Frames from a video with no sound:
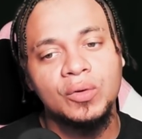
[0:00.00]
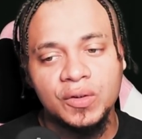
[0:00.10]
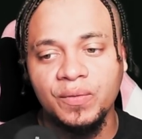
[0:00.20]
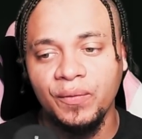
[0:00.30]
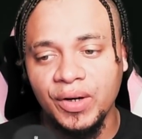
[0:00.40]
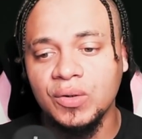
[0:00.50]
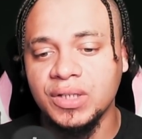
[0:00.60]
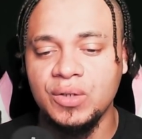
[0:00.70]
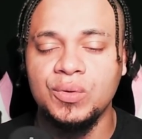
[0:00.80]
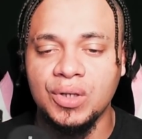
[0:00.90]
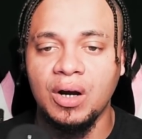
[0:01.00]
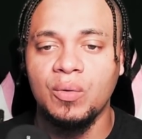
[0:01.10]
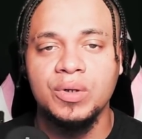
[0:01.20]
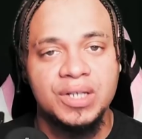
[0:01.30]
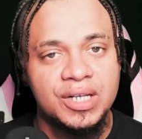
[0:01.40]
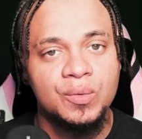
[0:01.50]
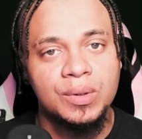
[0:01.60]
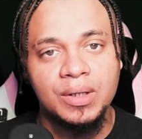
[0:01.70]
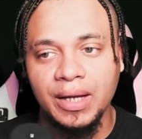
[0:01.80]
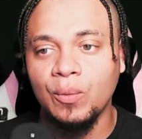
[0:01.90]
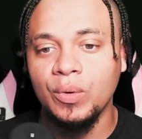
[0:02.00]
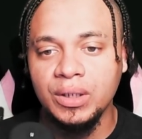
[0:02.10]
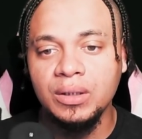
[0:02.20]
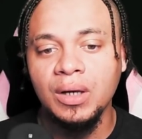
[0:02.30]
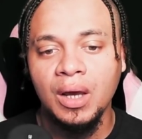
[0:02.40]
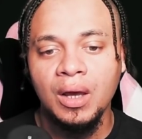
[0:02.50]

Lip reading: The videos that you saw were genuine. Like, we,